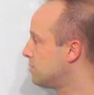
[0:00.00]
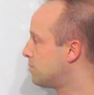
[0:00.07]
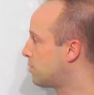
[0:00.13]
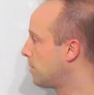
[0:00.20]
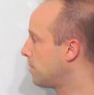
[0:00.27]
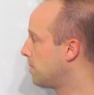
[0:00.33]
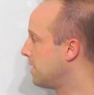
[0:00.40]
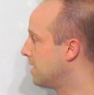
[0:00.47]
You'll
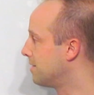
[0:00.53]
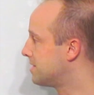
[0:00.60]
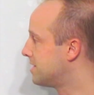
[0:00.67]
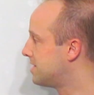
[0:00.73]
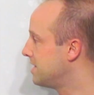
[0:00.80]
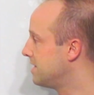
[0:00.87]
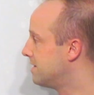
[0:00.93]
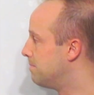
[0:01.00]
probably be able to
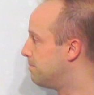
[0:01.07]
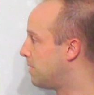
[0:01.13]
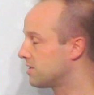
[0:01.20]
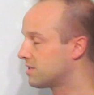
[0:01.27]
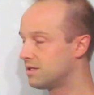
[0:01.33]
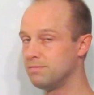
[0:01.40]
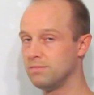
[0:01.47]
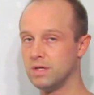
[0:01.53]
see the
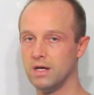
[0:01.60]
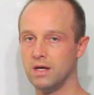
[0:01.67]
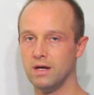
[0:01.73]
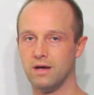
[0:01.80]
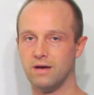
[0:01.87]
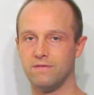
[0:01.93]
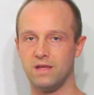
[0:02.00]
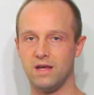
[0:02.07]
bottom
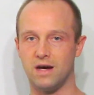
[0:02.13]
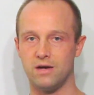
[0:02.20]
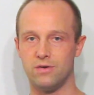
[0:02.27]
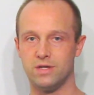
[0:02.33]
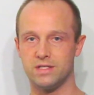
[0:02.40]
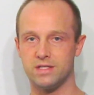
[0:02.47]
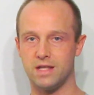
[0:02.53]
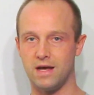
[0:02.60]
of the
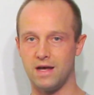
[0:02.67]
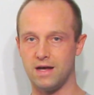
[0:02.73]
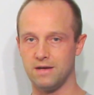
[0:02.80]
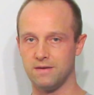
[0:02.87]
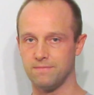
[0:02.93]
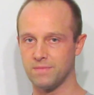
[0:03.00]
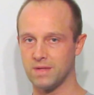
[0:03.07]
iris there